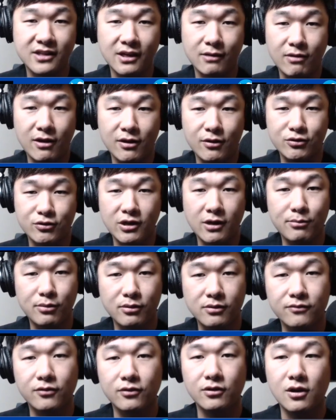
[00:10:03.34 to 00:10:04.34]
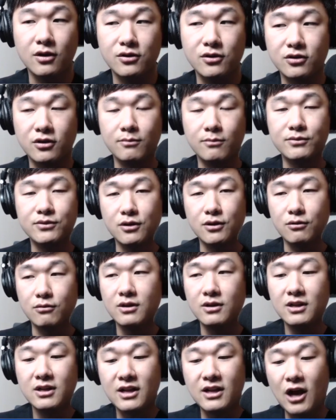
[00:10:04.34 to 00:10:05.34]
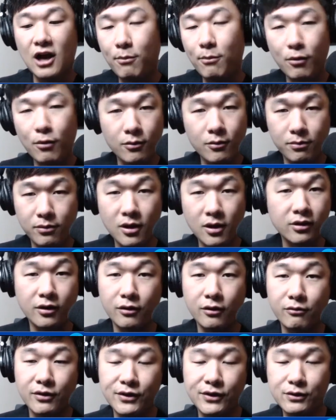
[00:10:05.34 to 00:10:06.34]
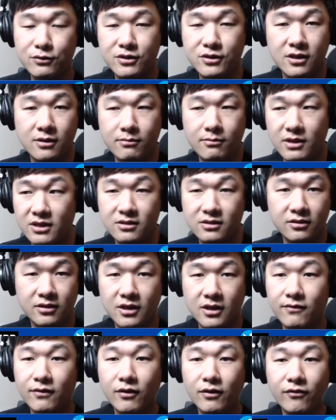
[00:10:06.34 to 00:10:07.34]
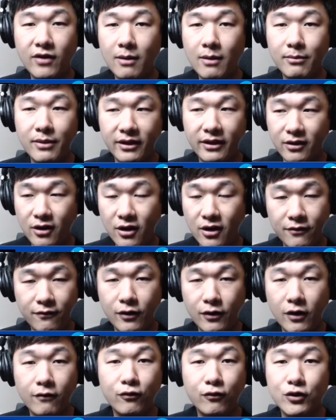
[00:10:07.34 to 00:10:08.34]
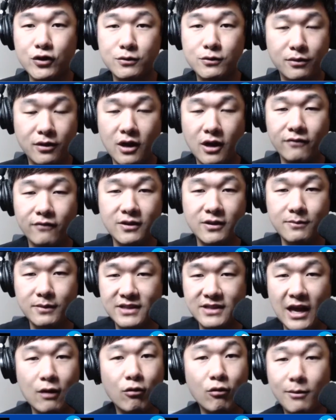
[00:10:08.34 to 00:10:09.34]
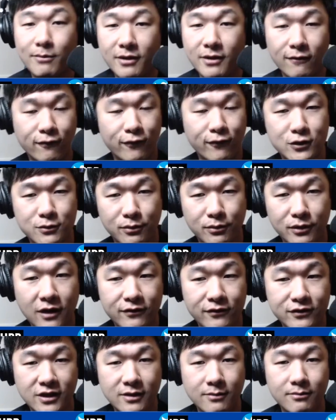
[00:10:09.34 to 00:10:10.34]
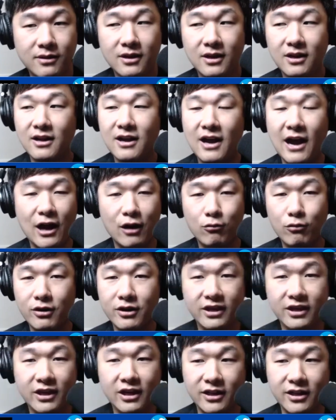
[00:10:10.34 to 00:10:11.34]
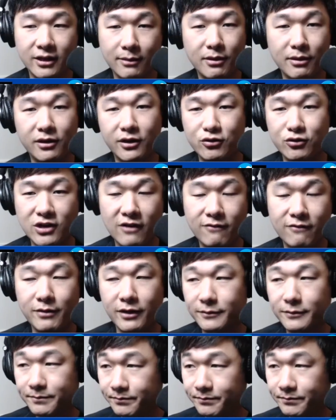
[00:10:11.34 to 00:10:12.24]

I'd rather try and build for a long term. So I'll pull the plug on a 3-2 team easily, even if I'm like on a fringe playoff team, because I don't want to be a fringe playoff team. I don't want to get like a middling draft pick.